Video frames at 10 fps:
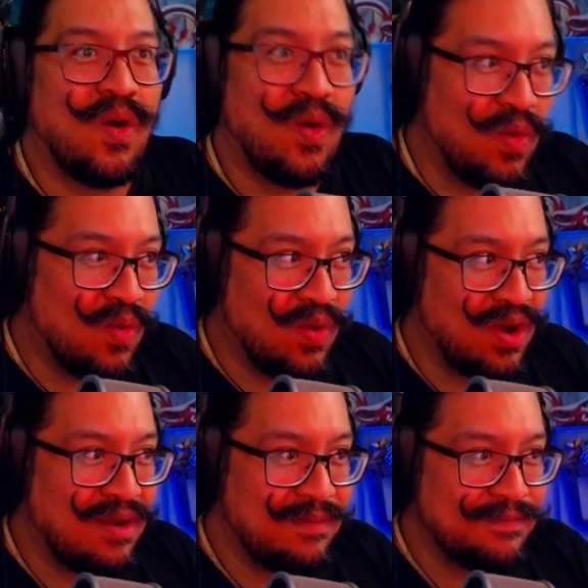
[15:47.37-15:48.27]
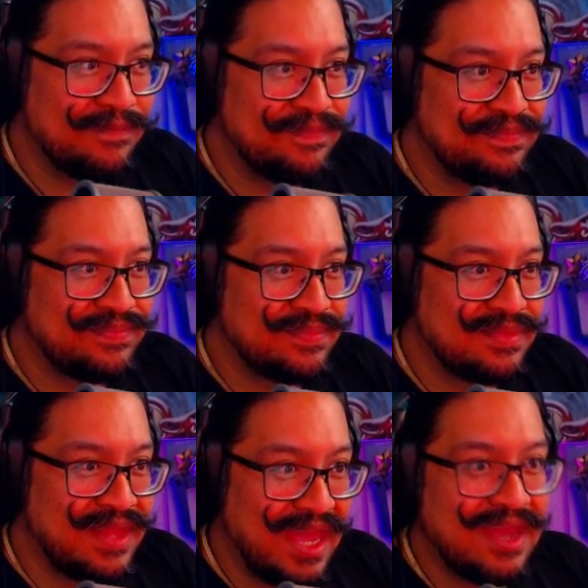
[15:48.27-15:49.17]
Or
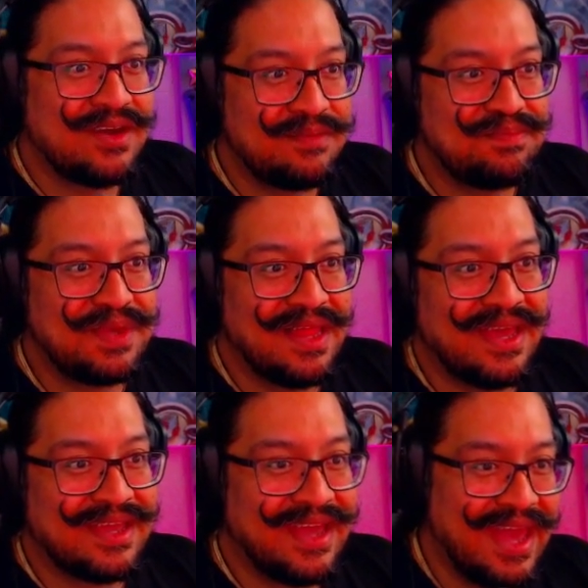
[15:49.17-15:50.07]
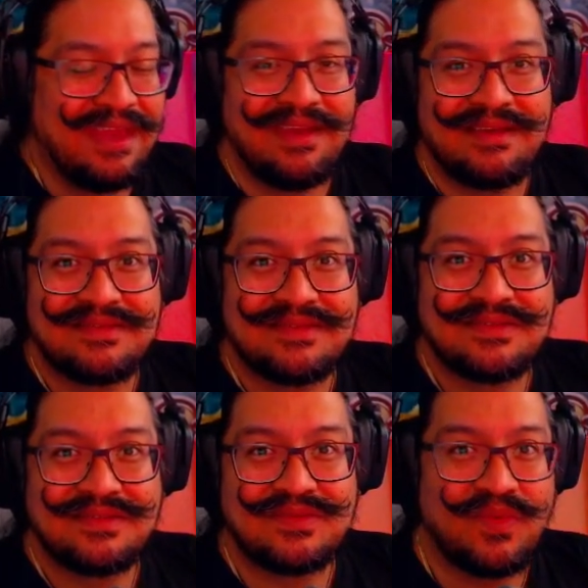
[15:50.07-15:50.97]
they could be like, hey,
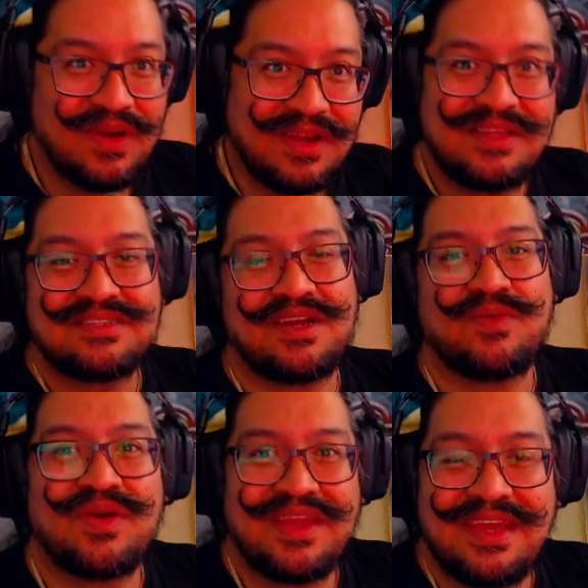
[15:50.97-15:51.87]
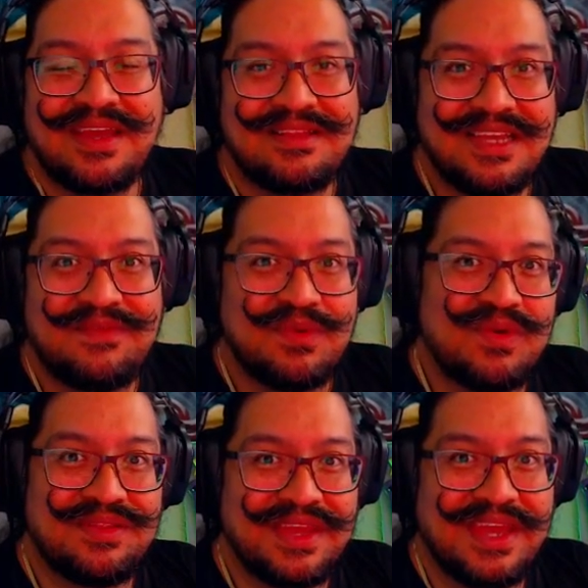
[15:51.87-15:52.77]
we're going to start working on Save the
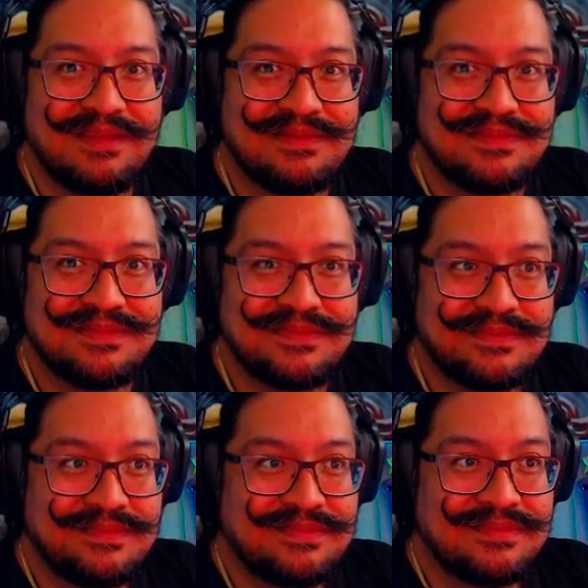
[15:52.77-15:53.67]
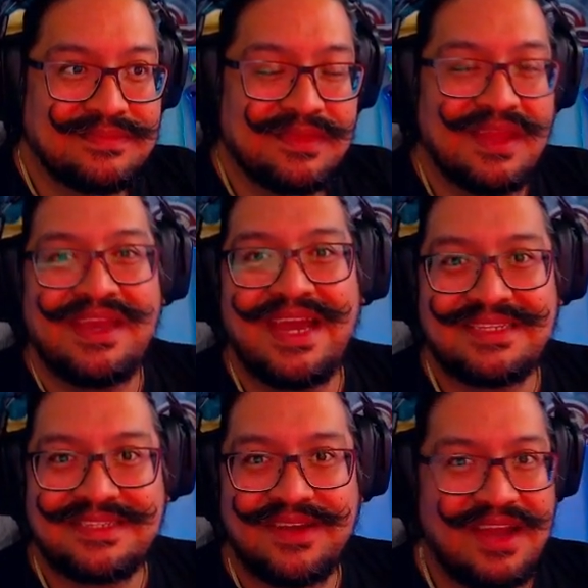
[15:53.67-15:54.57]
World again.
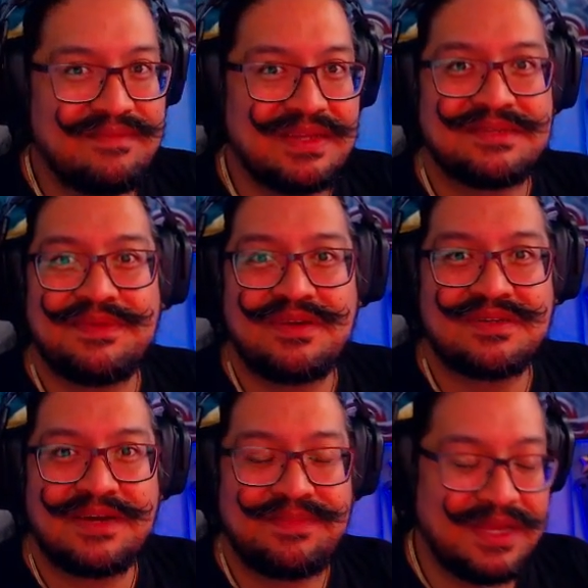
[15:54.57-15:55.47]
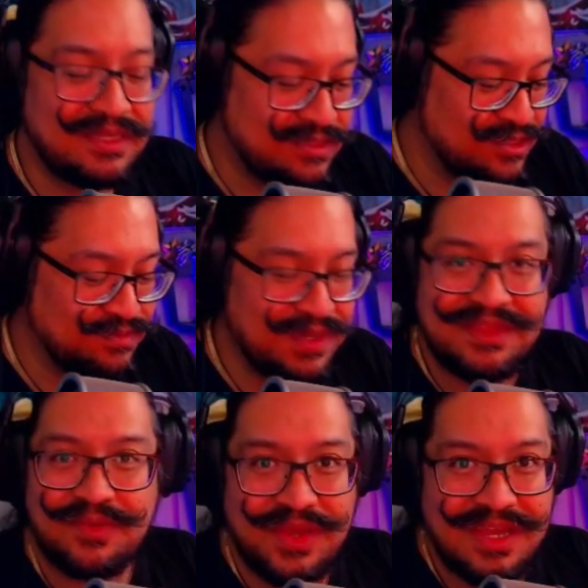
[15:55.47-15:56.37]
Yes, there have been some huge updates. There's
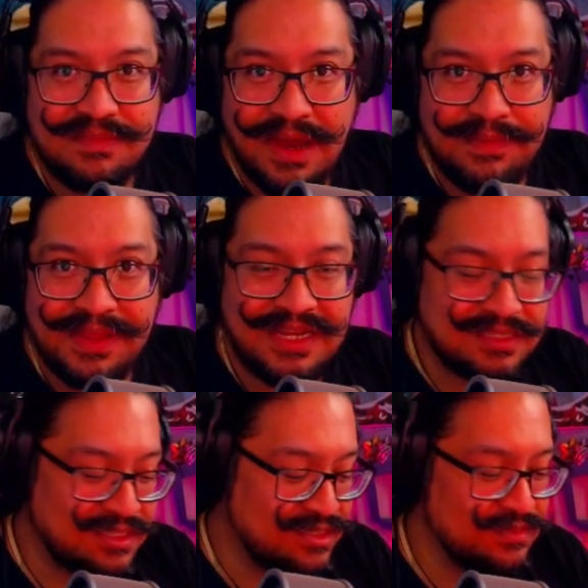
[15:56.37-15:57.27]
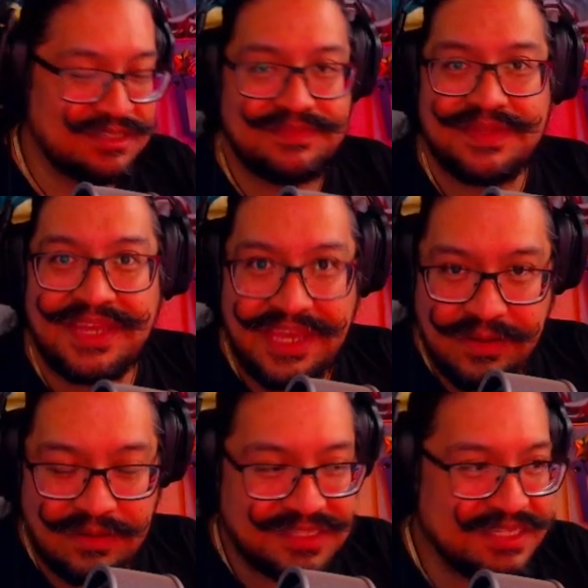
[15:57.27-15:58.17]
been the recombobulator system. There's been the
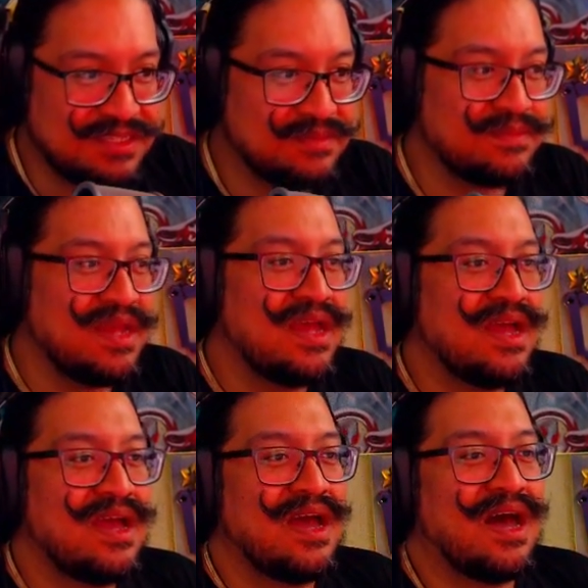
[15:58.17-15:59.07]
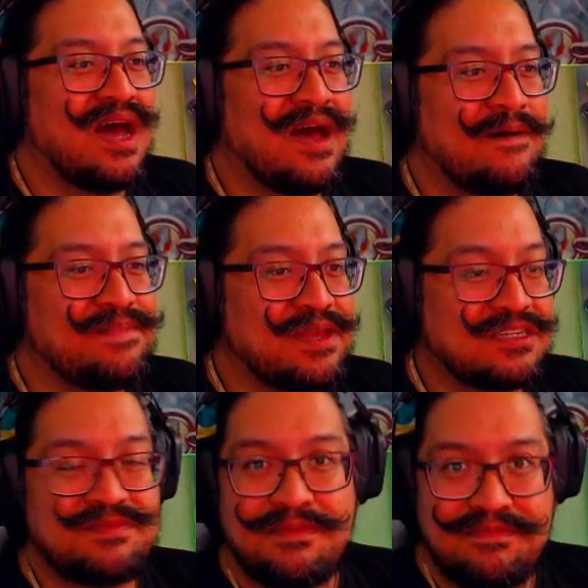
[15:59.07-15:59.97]
Hero system. Um,
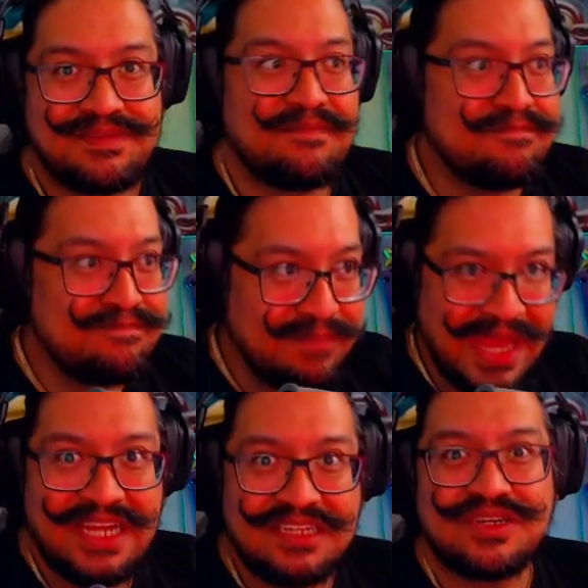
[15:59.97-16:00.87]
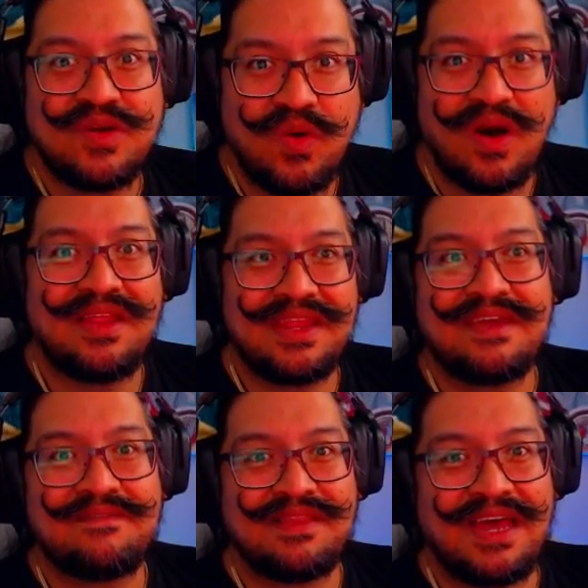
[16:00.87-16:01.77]
there's been some major
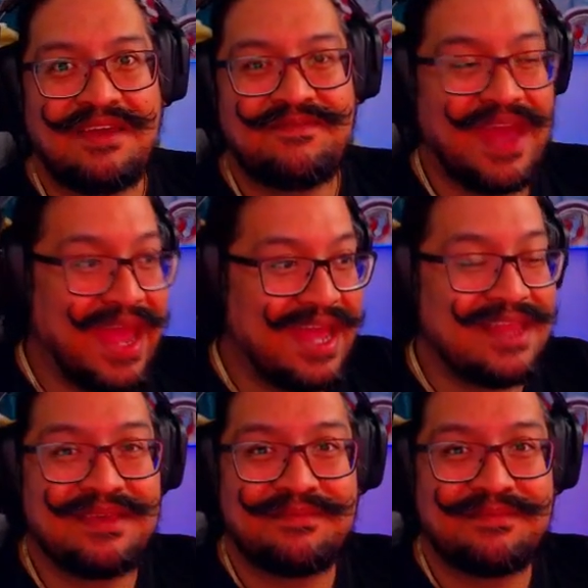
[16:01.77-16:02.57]
quality of life and